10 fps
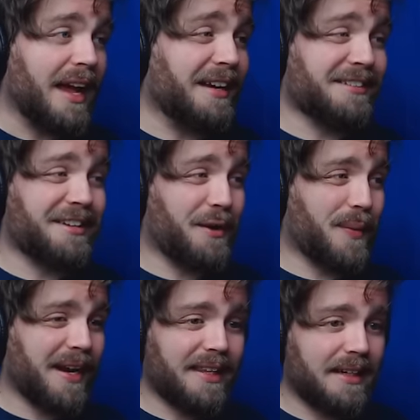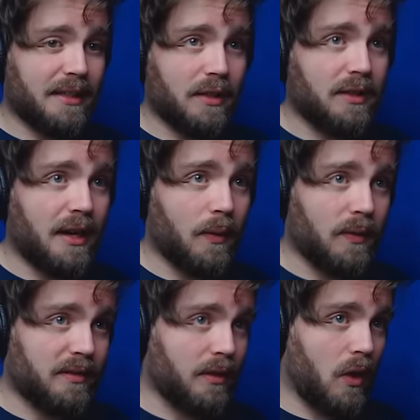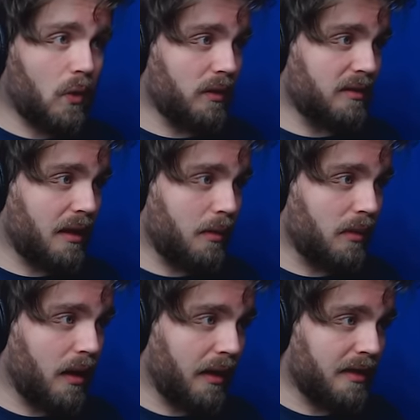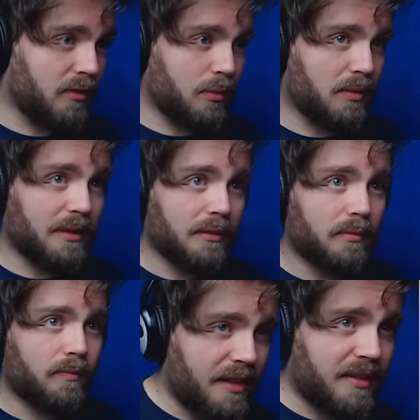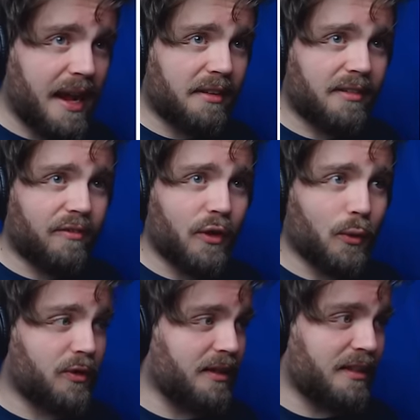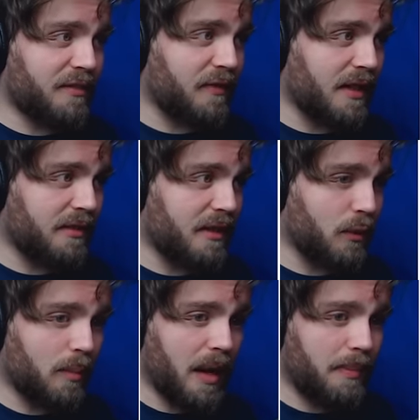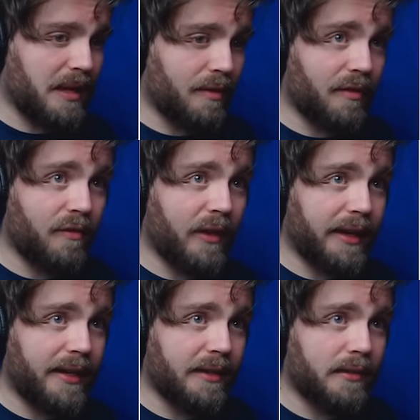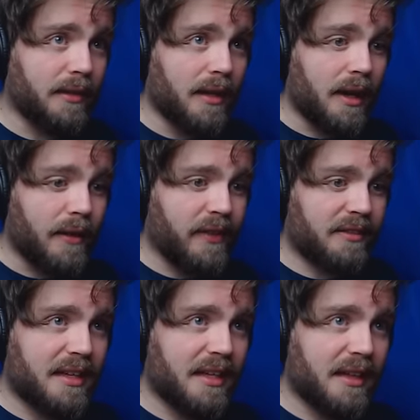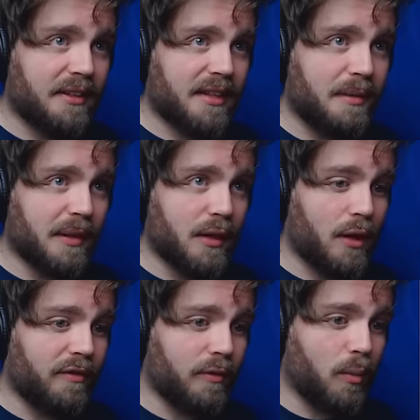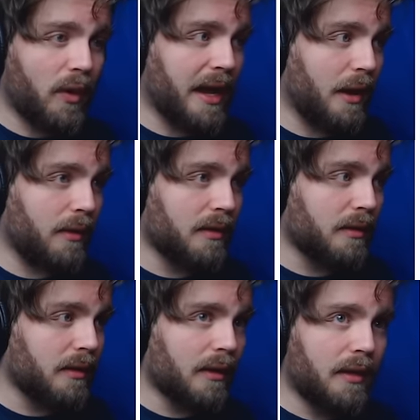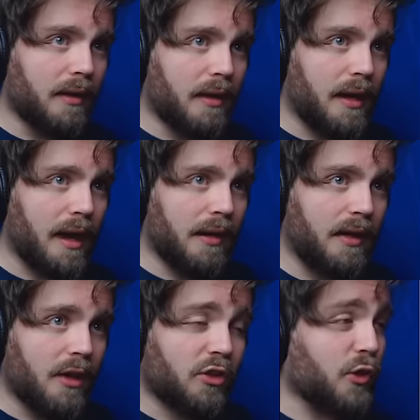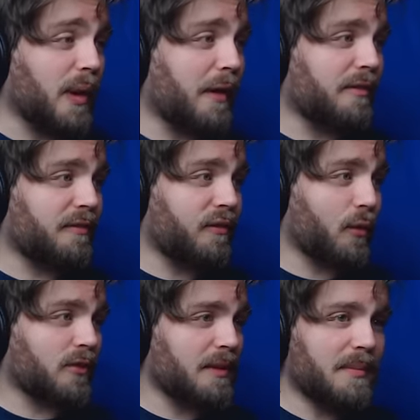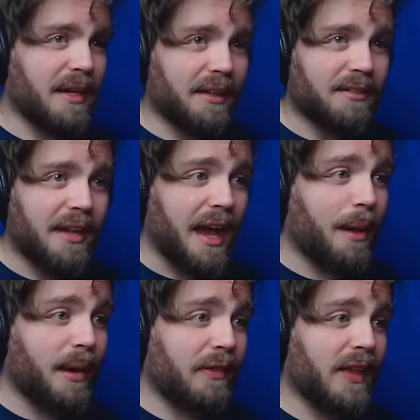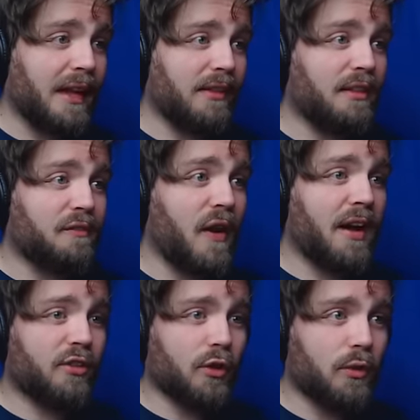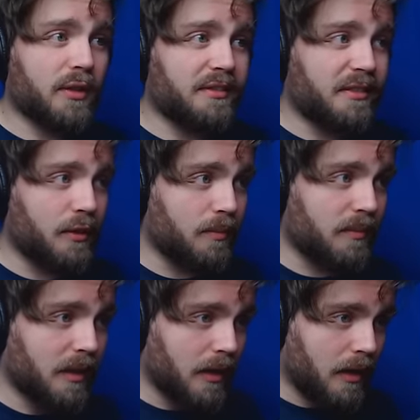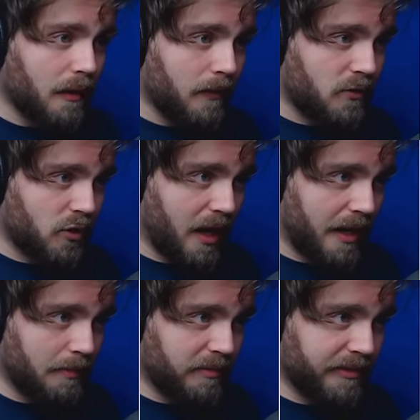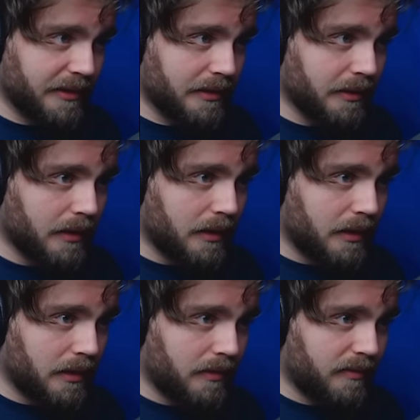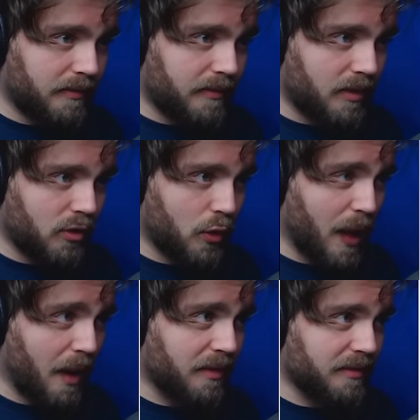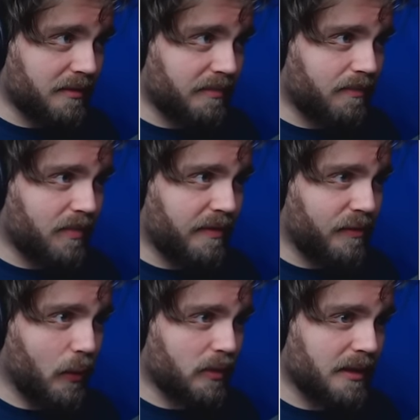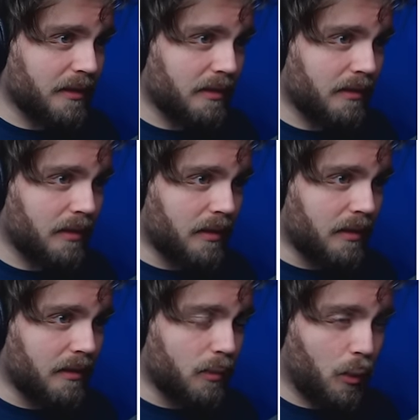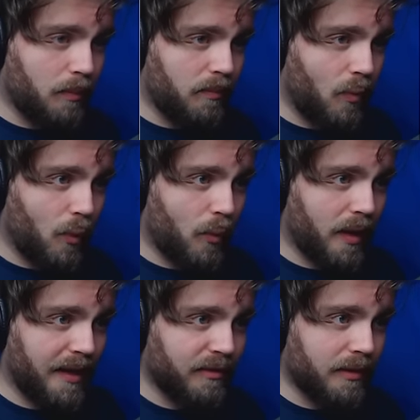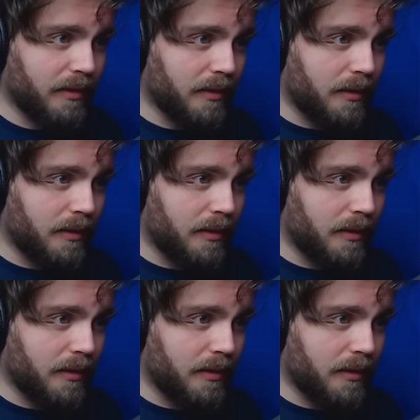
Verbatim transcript: That is nowhere near as long as I would like it to be. Let's add some fuel to this little puppy over fire here, and keep it going for 1 hour and 2 hours and 14 minutes. How about that? This fire shall consume time for 2 hours and 14 or whatever